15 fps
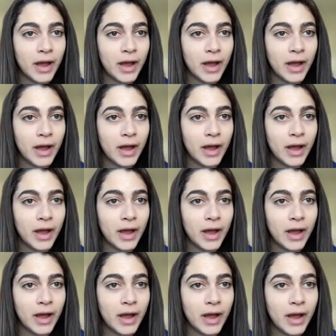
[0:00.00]
Martian
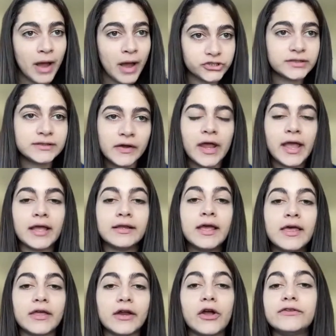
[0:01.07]

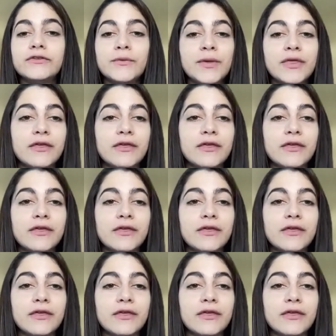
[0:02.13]
terrain.